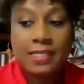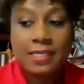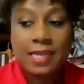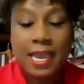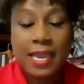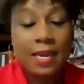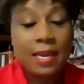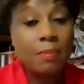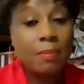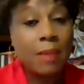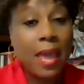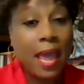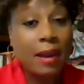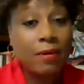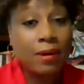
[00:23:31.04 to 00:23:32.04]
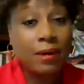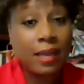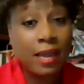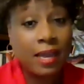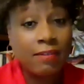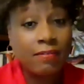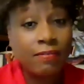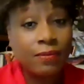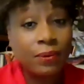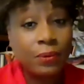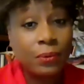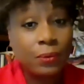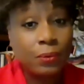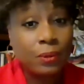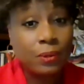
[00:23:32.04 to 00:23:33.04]
Texas A&M AgriLife
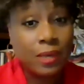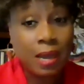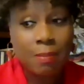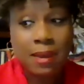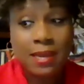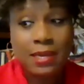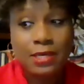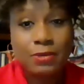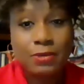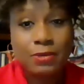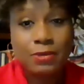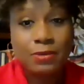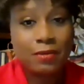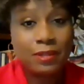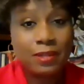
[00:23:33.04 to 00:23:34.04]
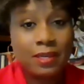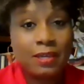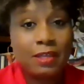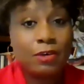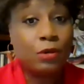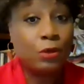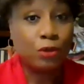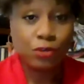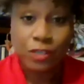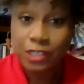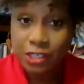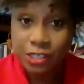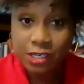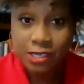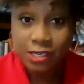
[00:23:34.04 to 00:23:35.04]
who will come by and do healthy
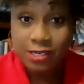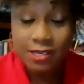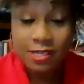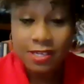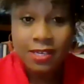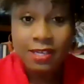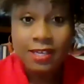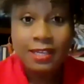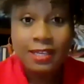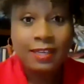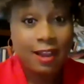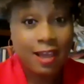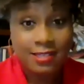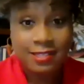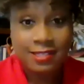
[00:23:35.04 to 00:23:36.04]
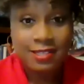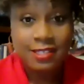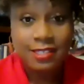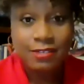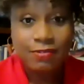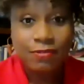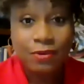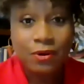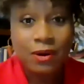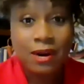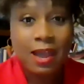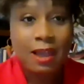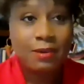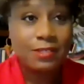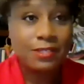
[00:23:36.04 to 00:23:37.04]
nutrition classes
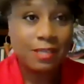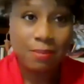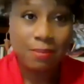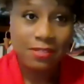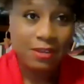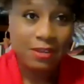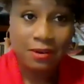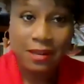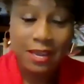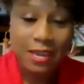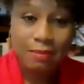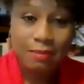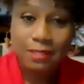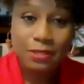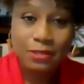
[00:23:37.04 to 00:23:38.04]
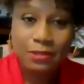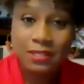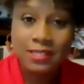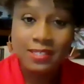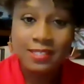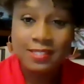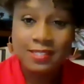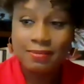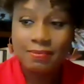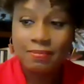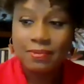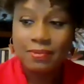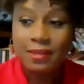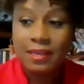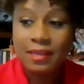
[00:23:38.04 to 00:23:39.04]
for our summer theater camp
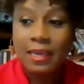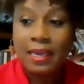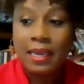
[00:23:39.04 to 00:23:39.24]
students.